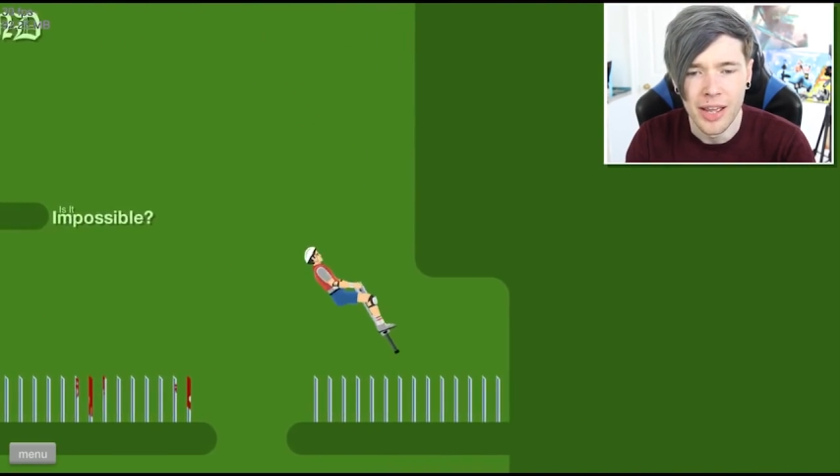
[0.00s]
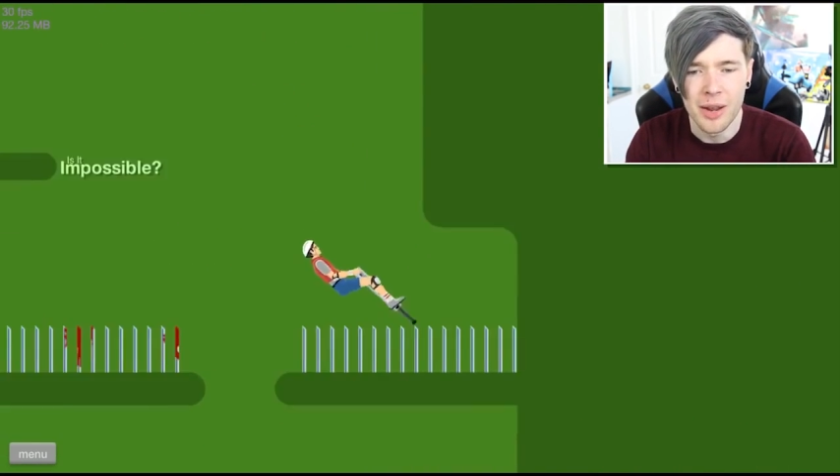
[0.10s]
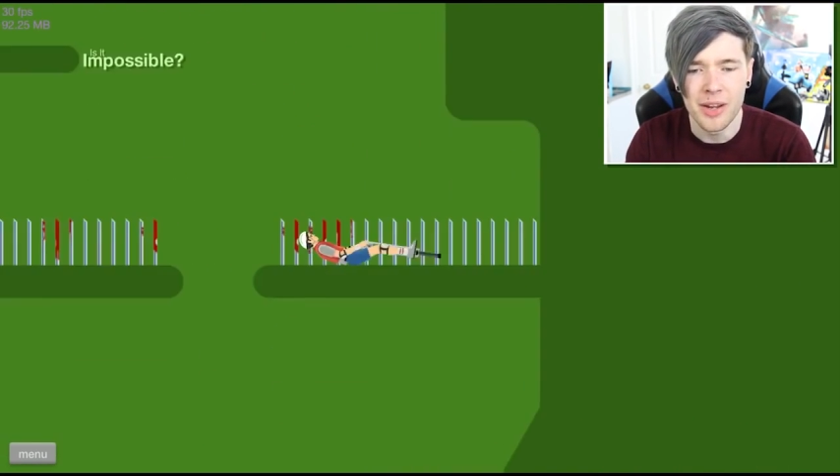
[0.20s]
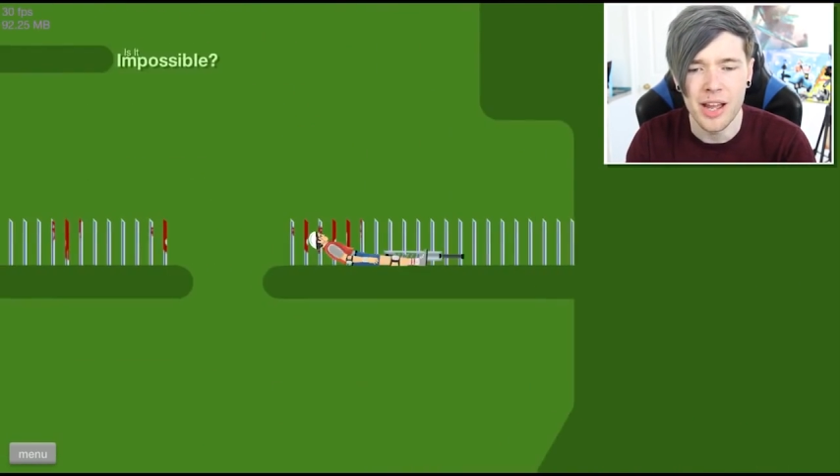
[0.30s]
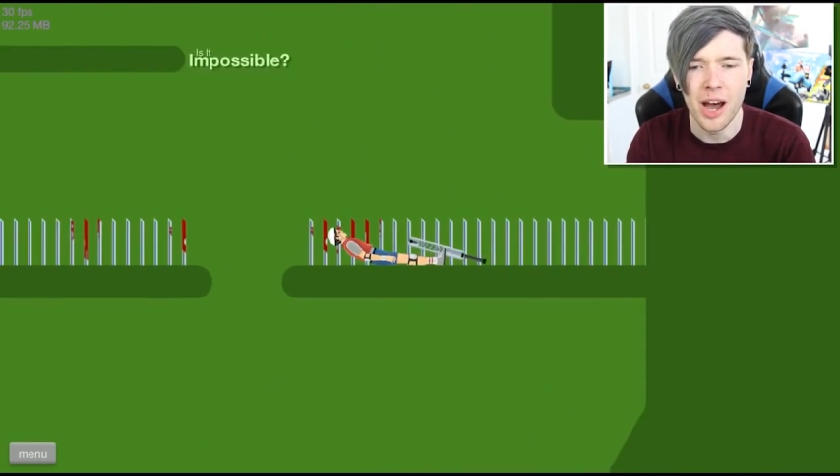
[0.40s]

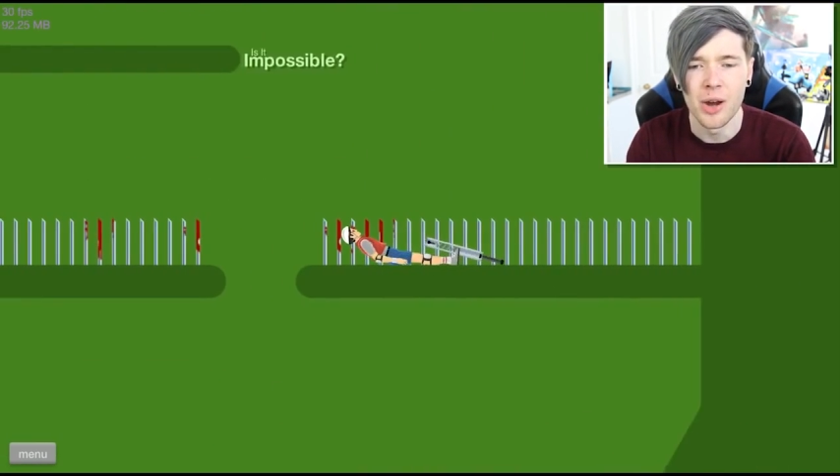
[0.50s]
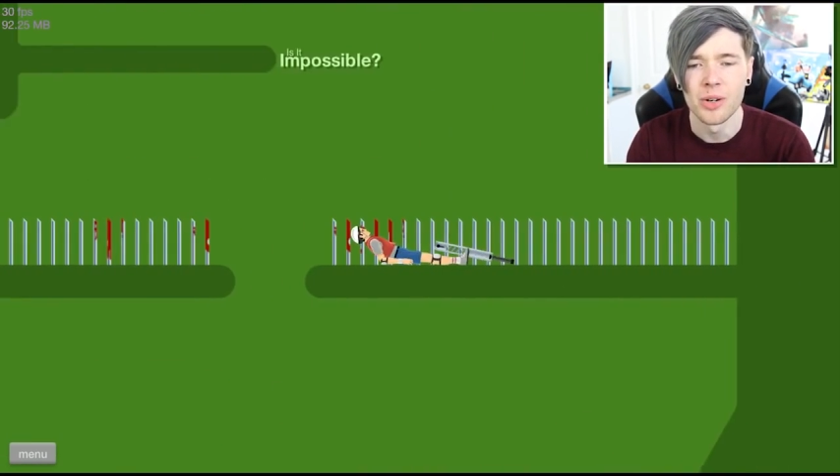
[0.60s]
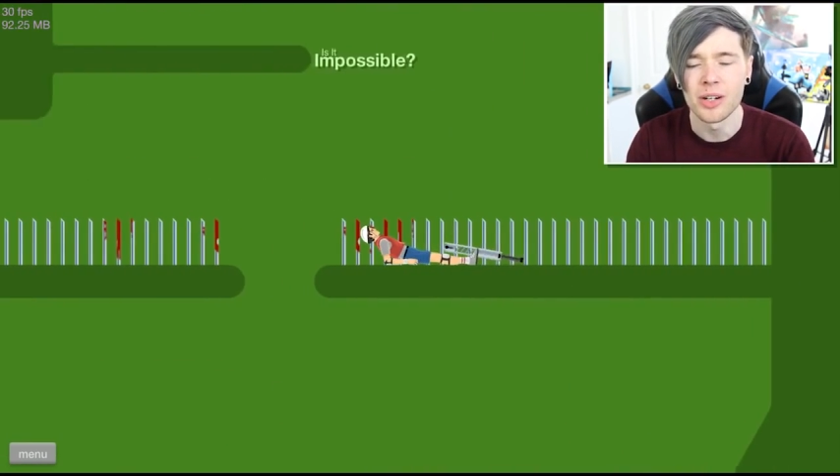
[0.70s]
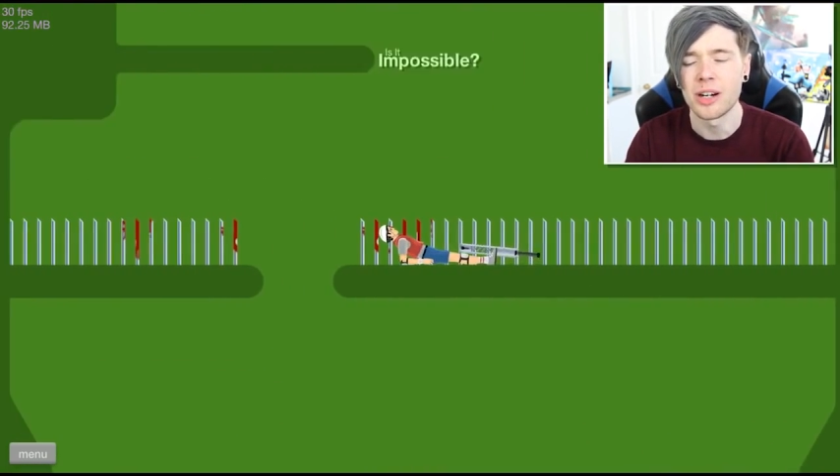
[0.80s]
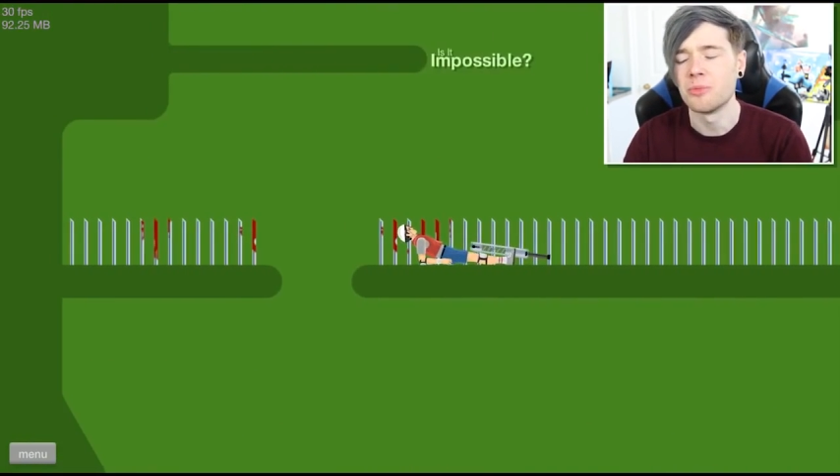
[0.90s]

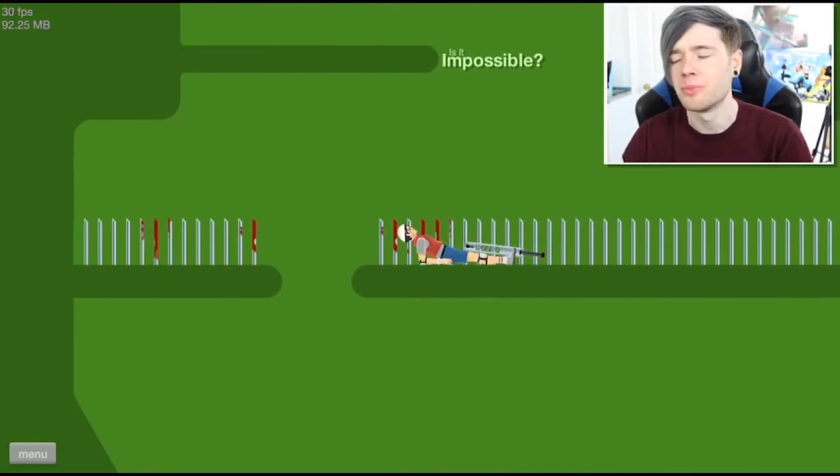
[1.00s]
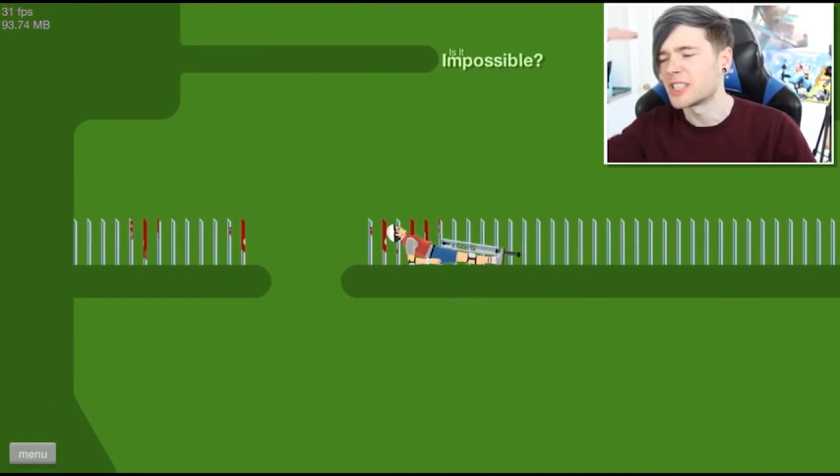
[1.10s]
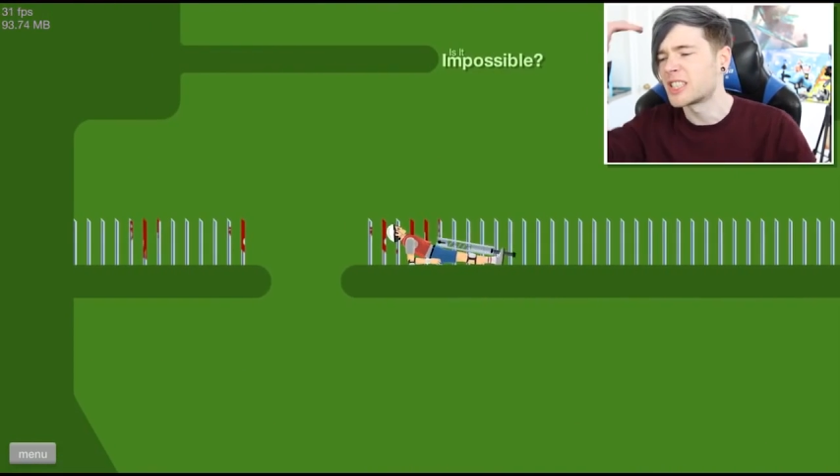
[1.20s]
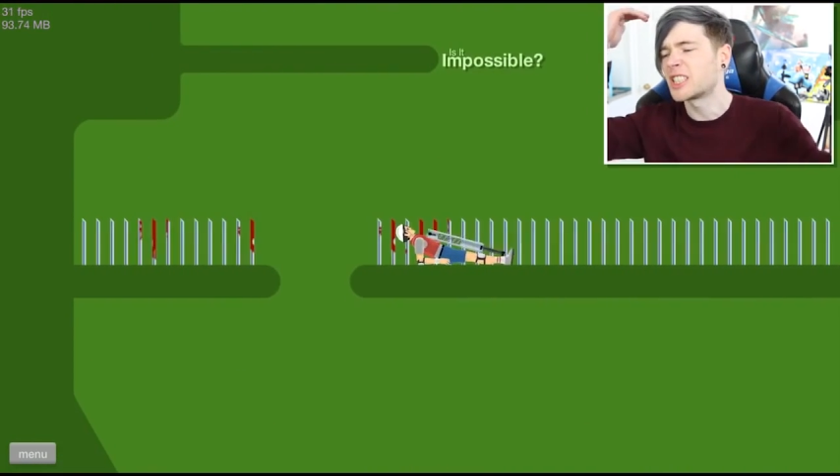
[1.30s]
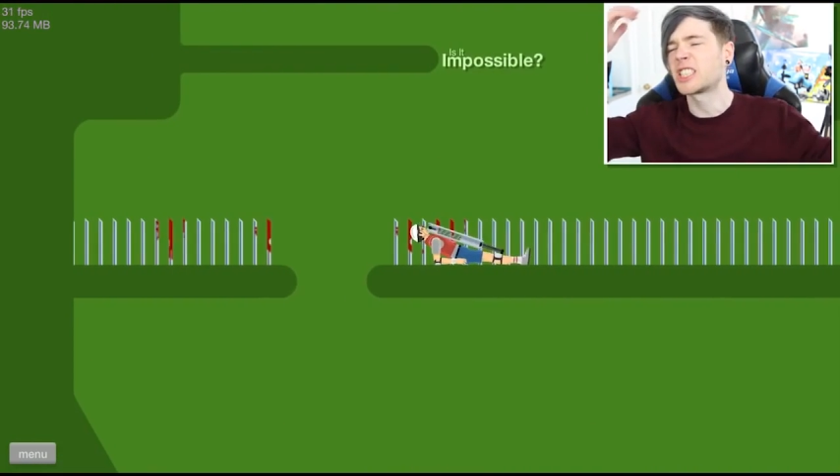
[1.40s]
Oh my